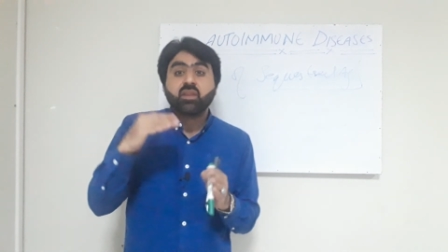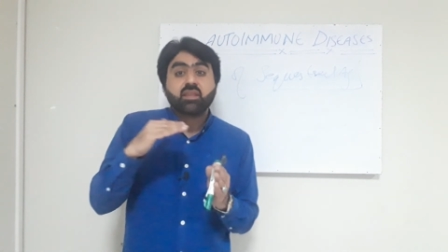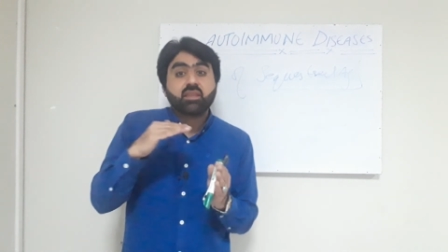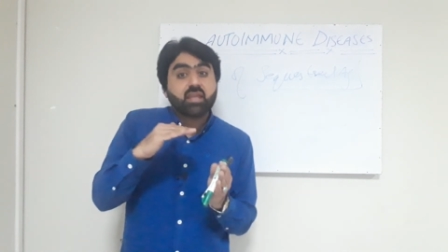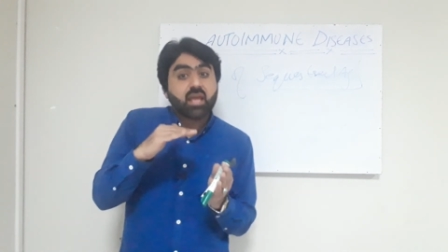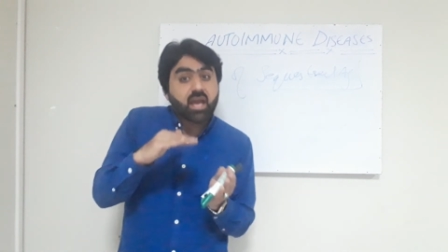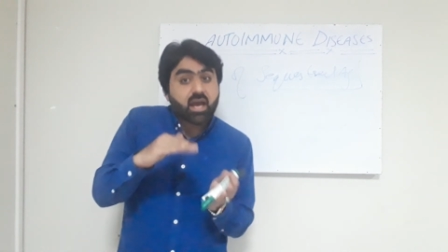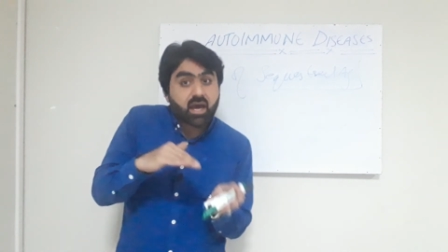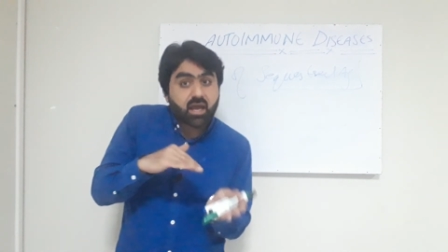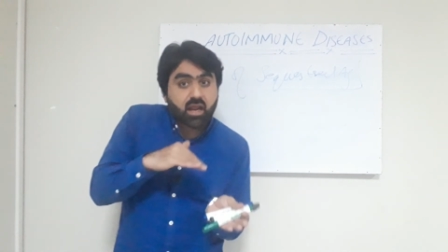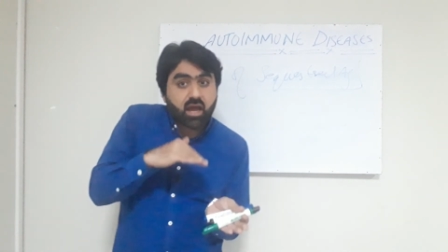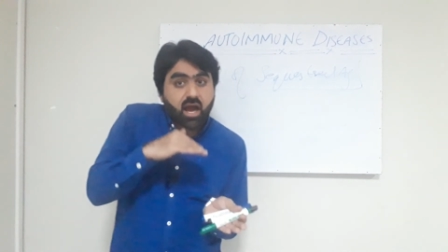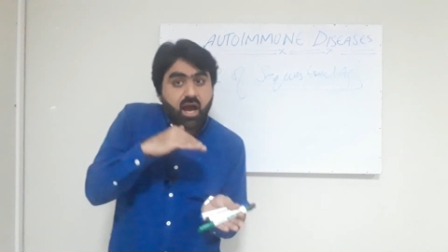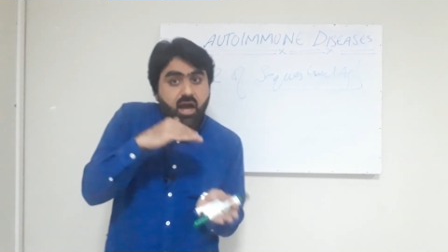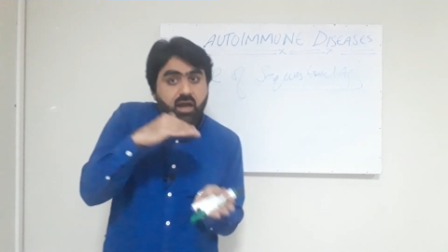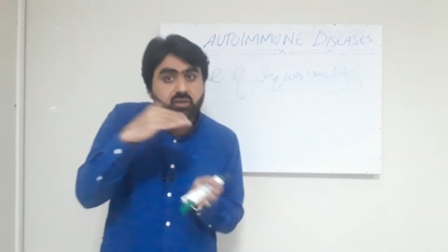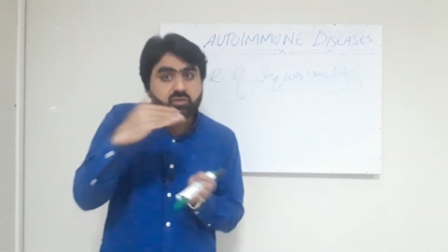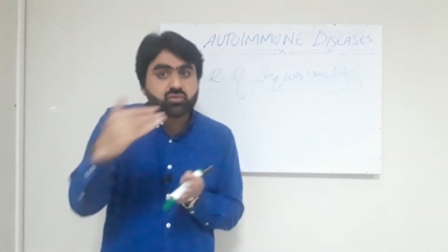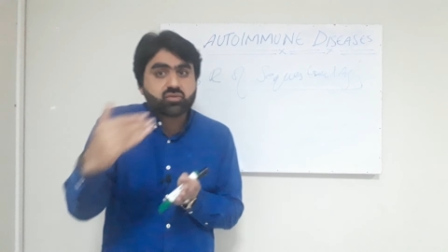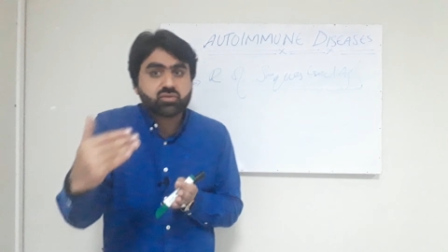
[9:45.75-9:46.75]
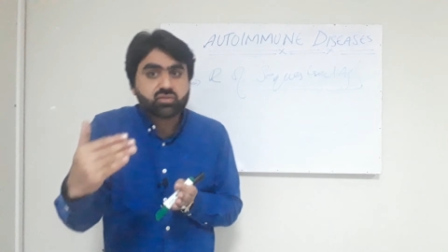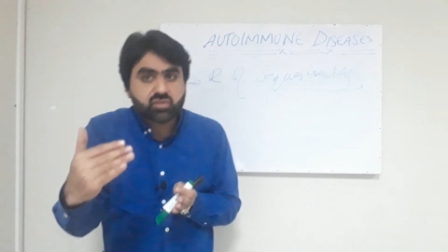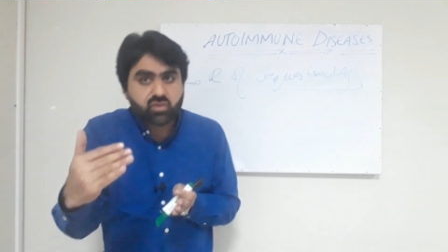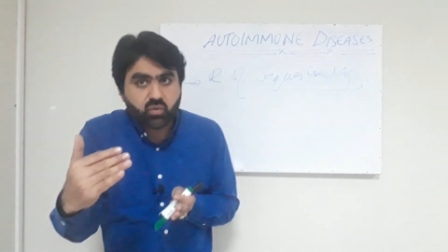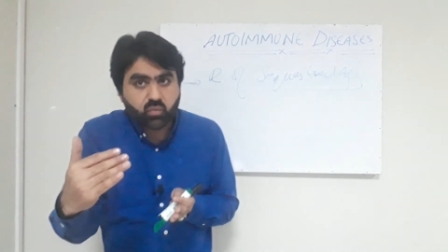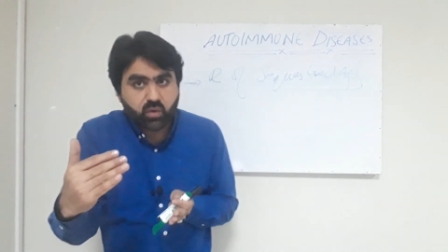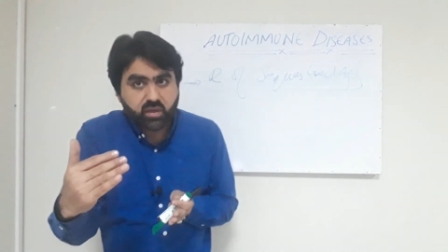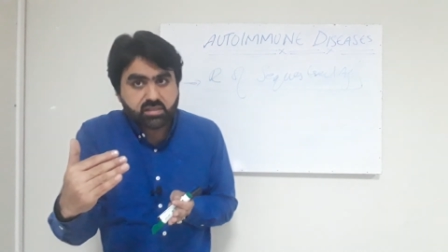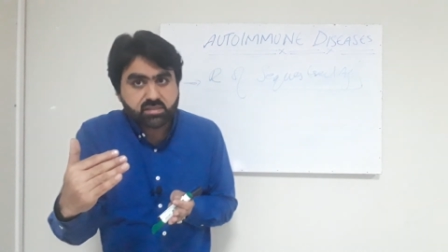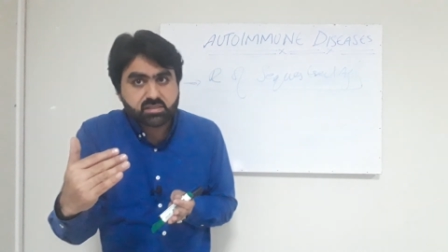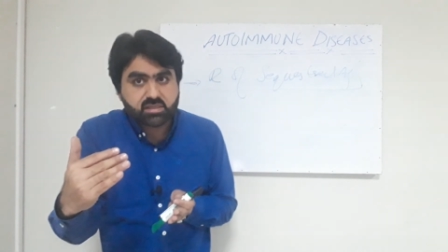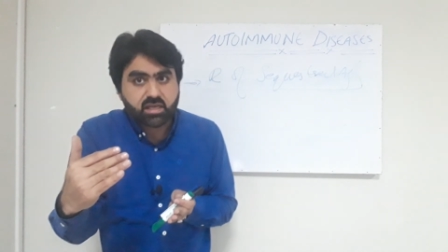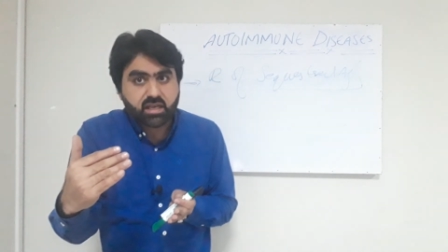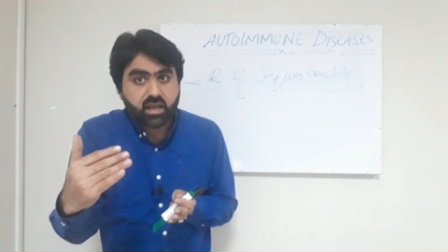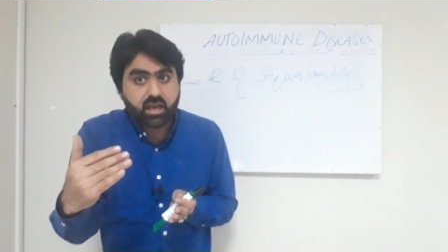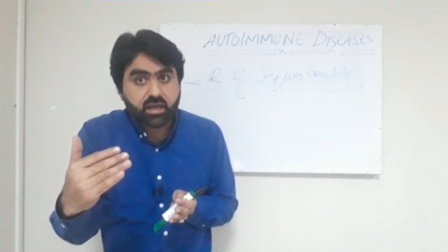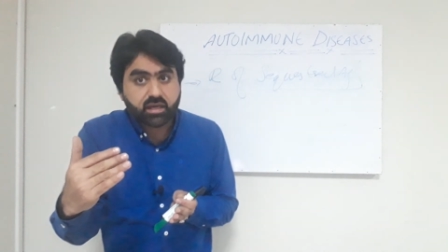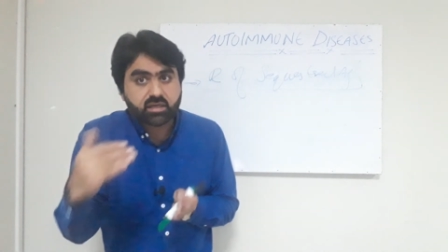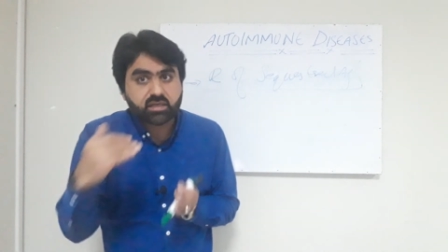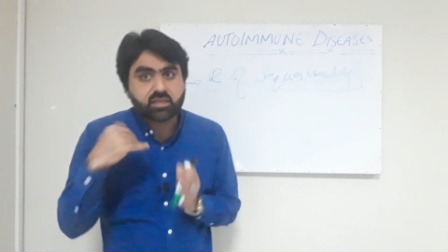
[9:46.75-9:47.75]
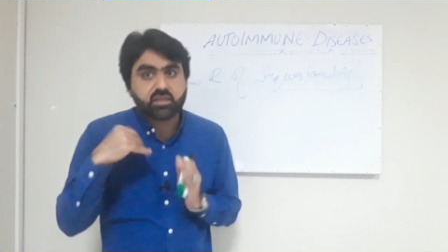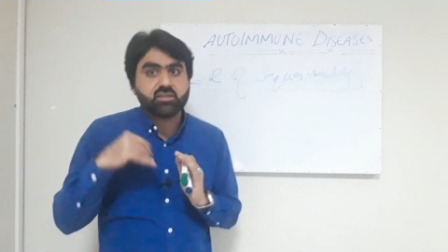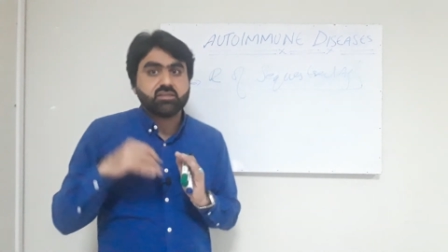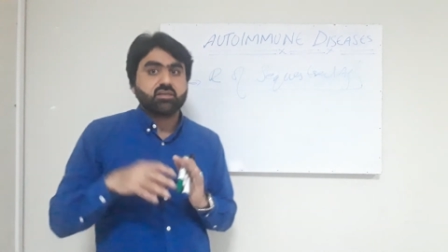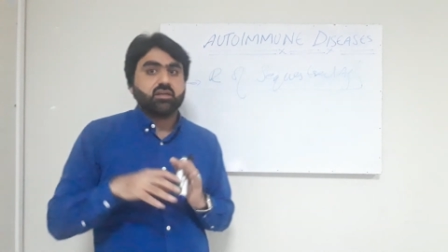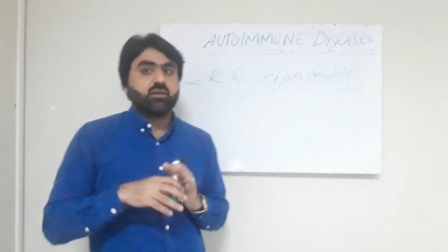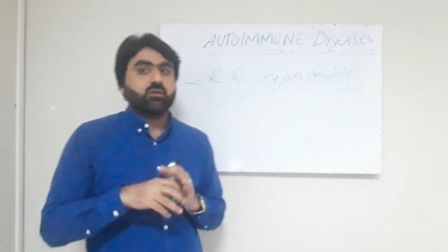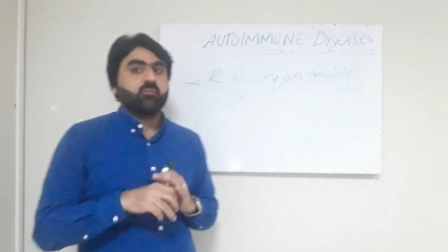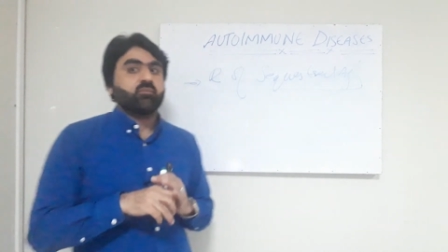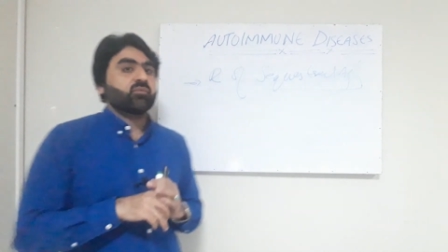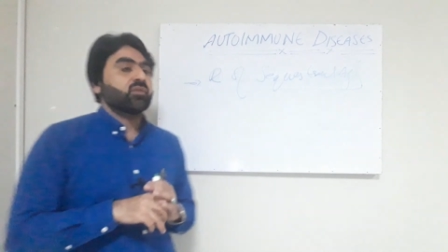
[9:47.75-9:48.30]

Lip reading: They are also sequestered antigen.